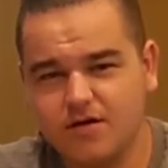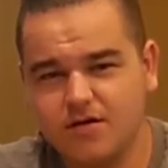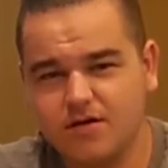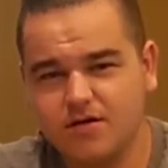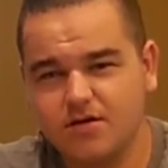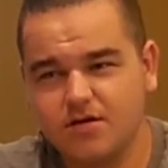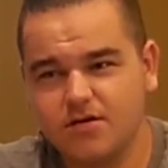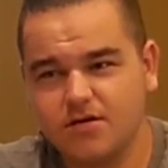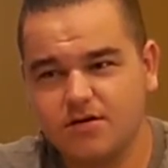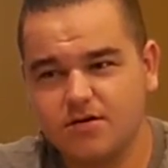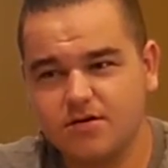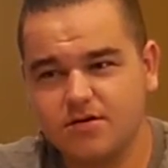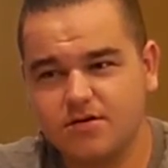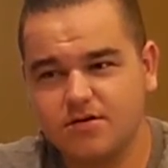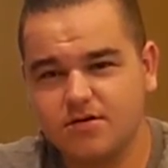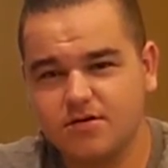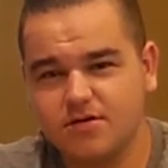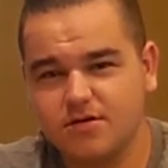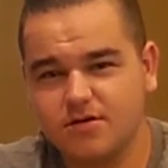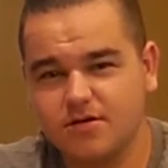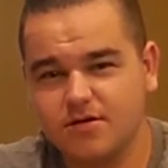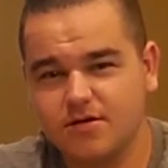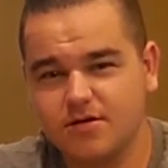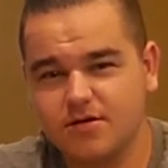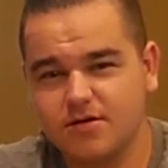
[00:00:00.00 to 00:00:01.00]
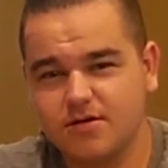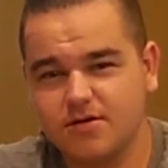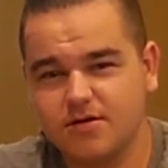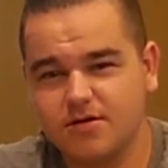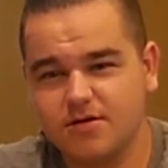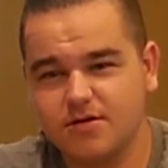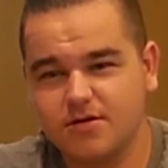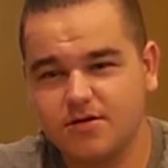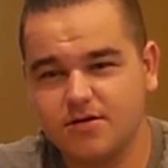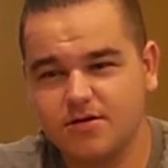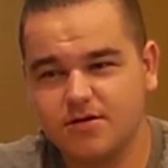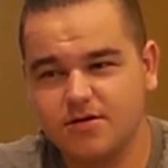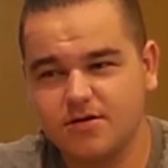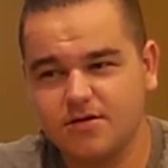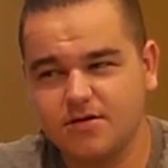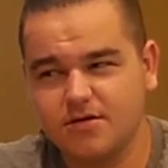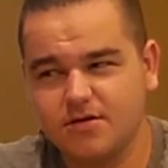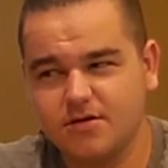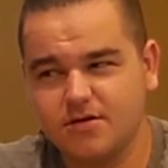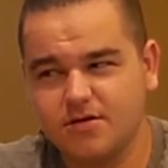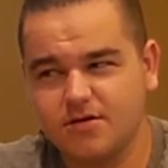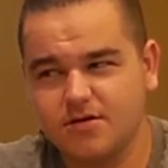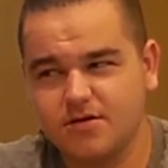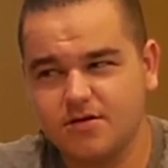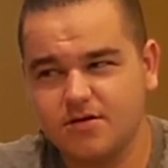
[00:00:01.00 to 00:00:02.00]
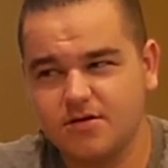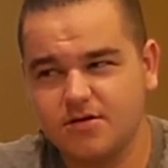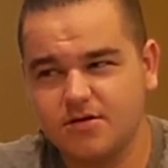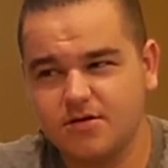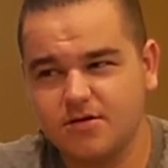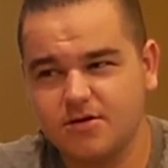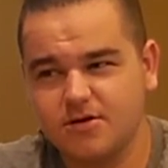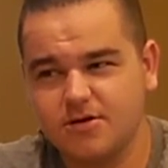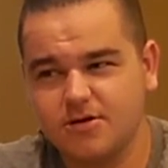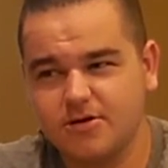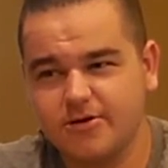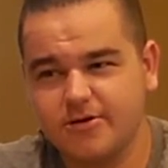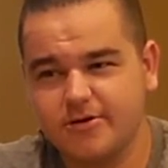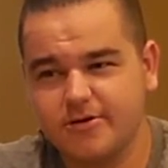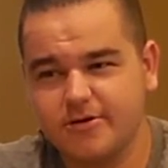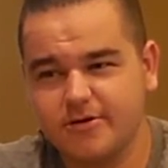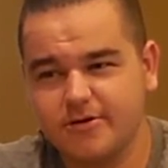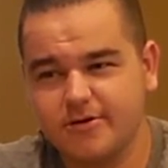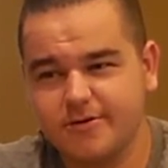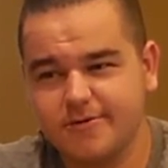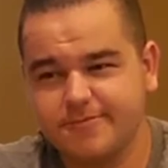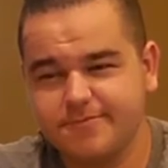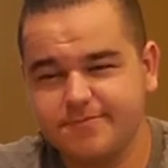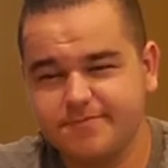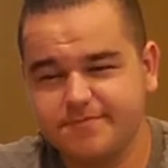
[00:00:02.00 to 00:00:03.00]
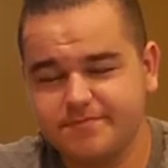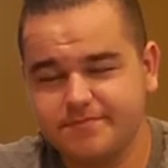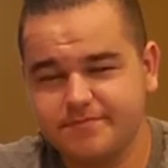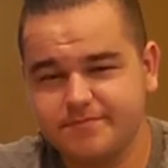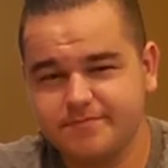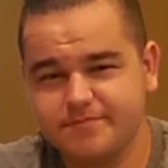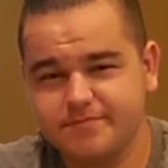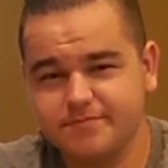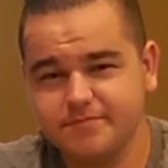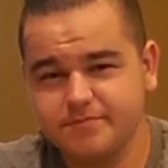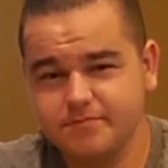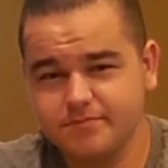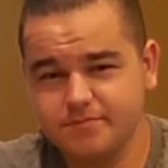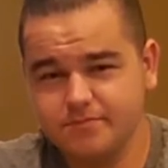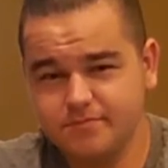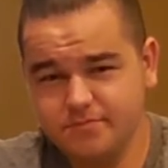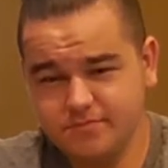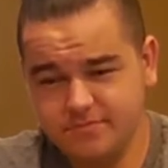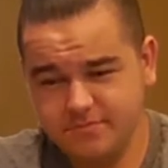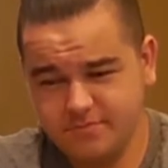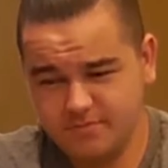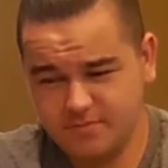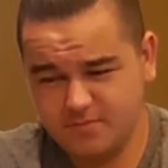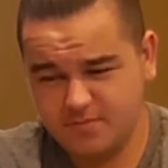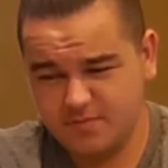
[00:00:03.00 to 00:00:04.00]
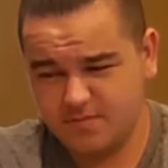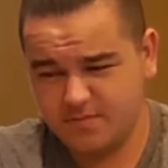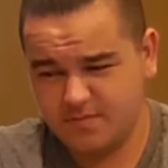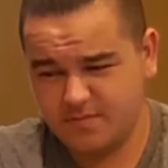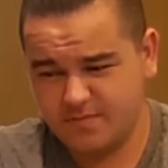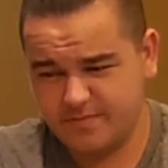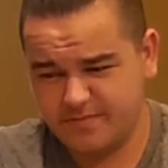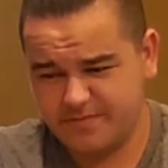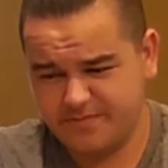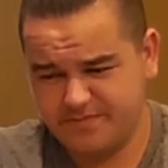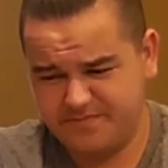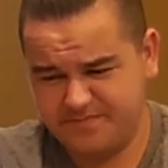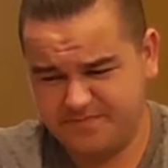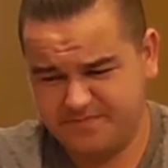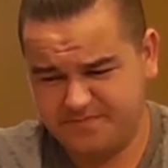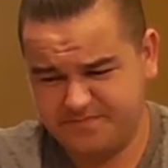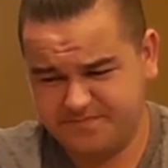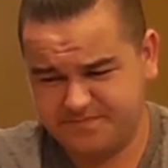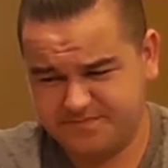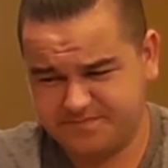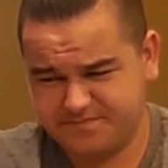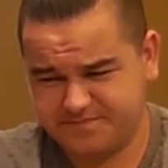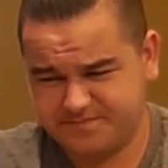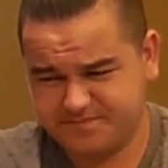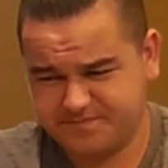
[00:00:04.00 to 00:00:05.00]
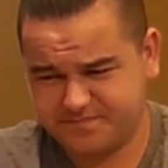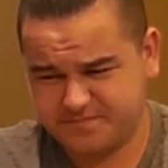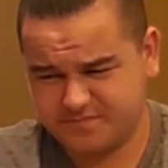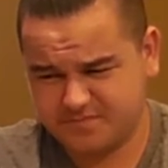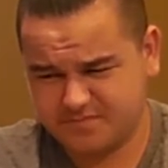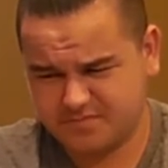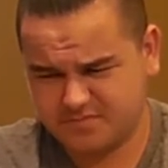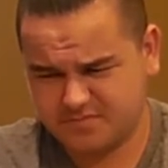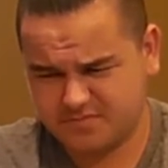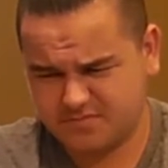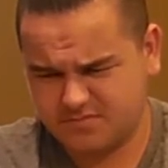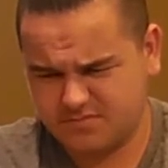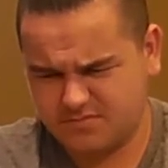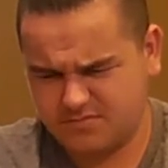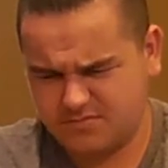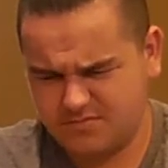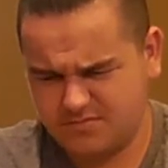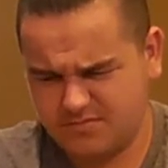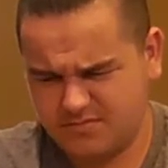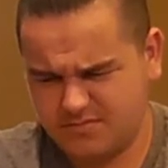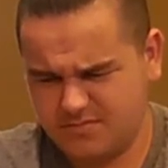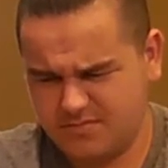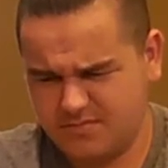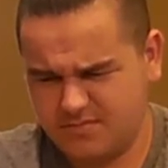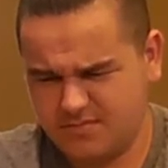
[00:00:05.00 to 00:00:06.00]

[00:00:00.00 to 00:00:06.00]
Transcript: (not speaking)